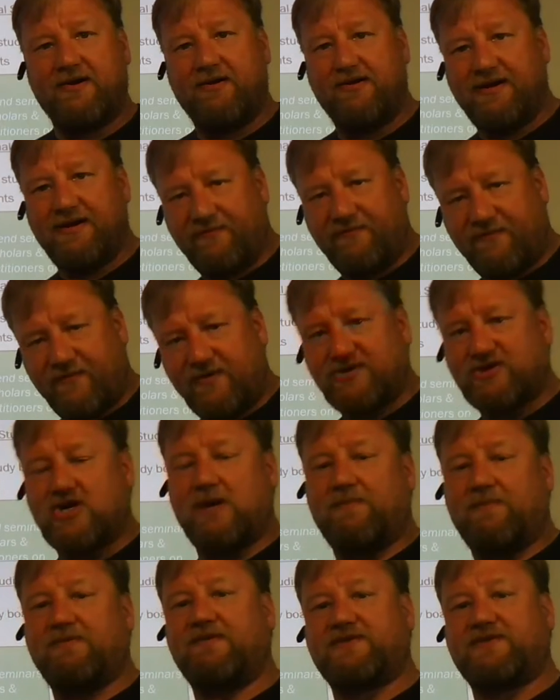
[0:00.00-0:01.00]
in the first
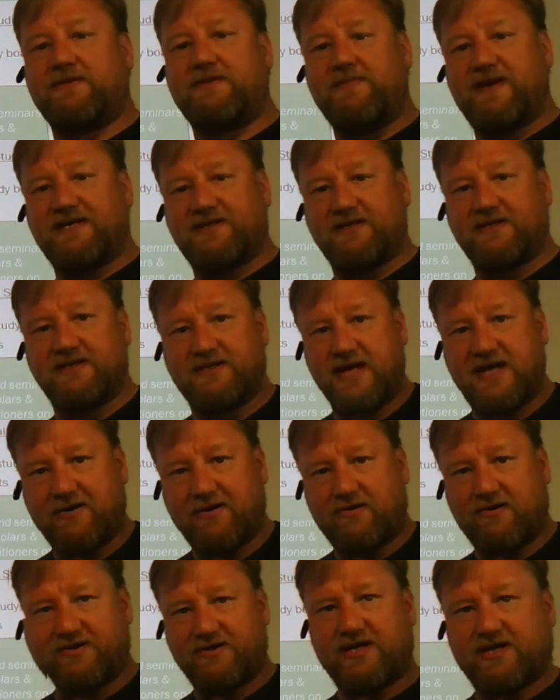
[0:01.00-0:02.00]
couple of semesters at
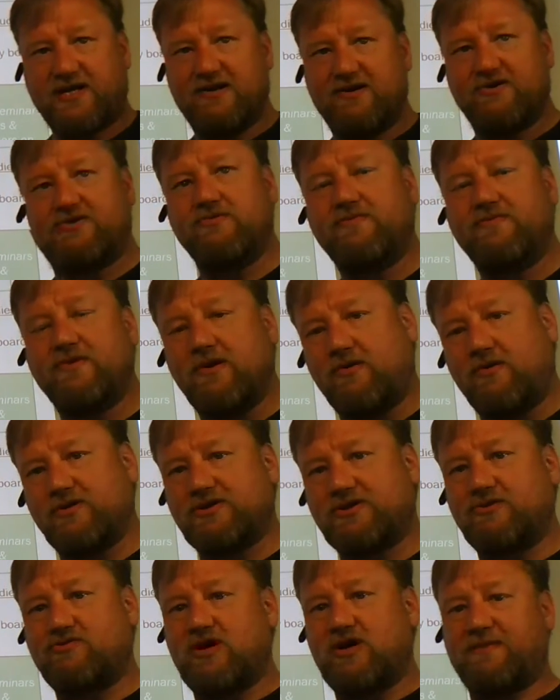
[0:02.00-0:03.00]
Roskilde, you will
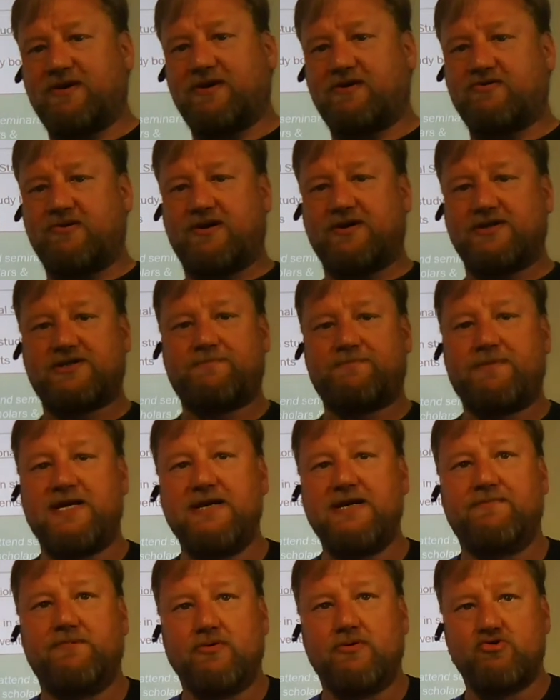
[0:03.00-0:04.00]
also come across
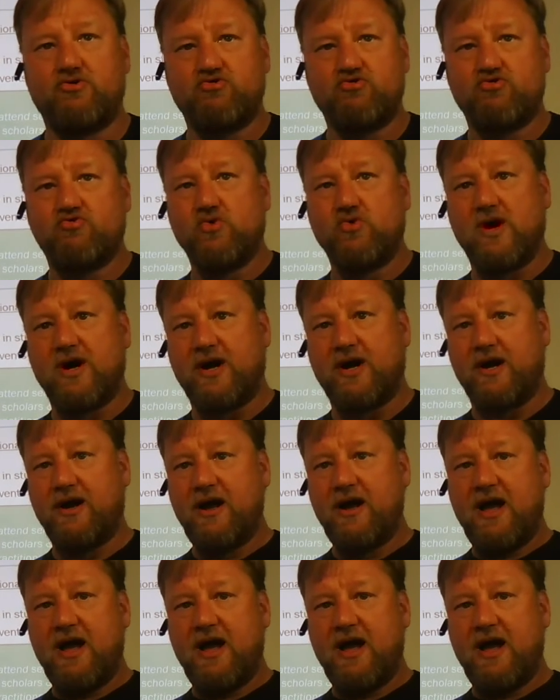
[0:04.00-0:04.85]
people who